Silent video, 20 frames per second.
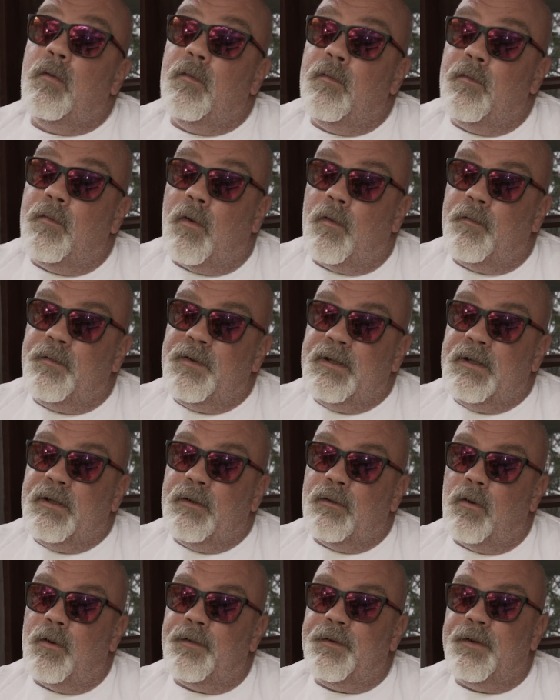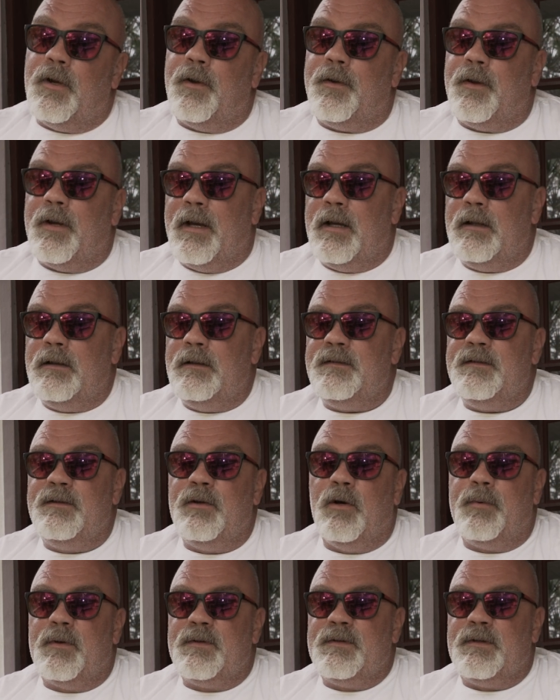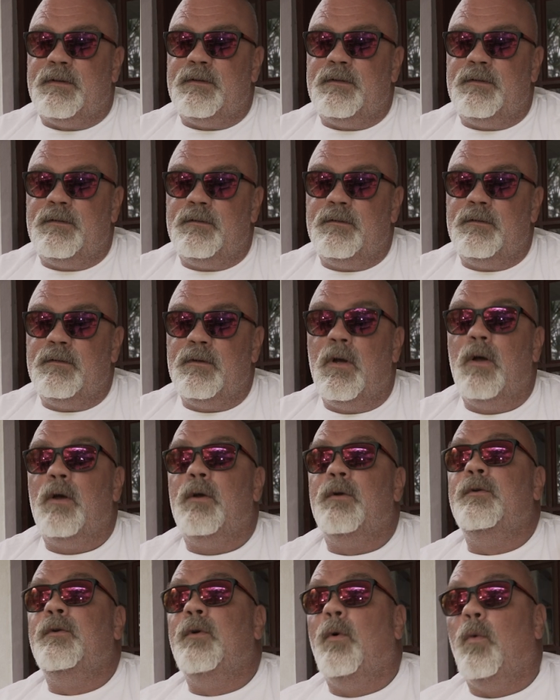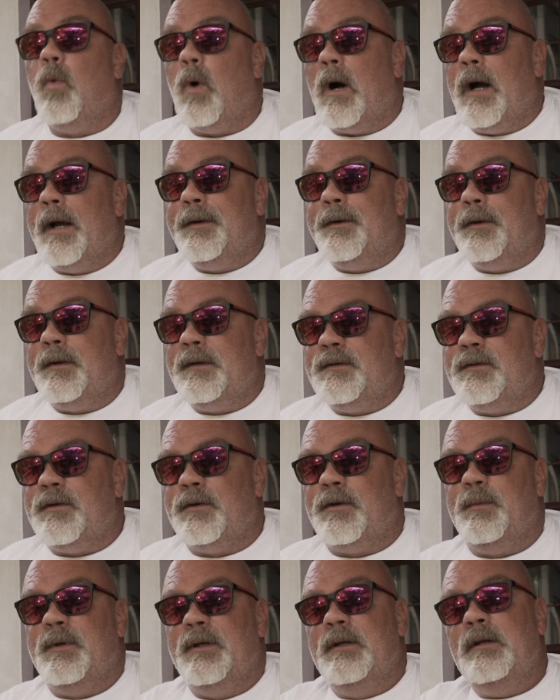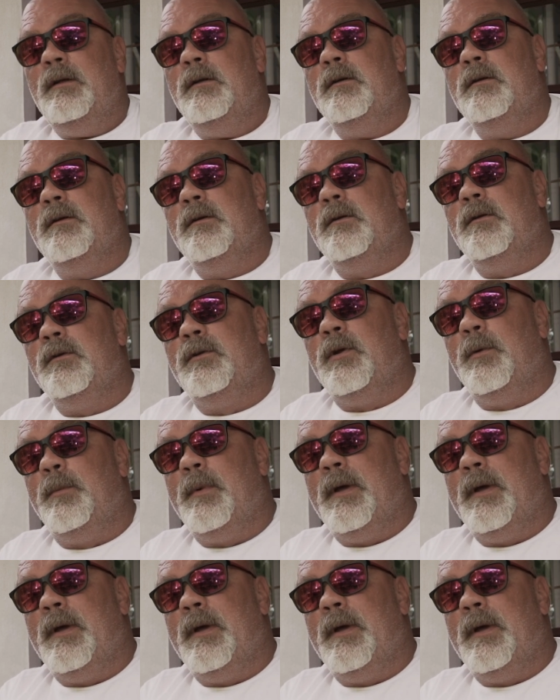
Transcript: For video, on the other hand, it's the opposite. The wider it's gonna be, the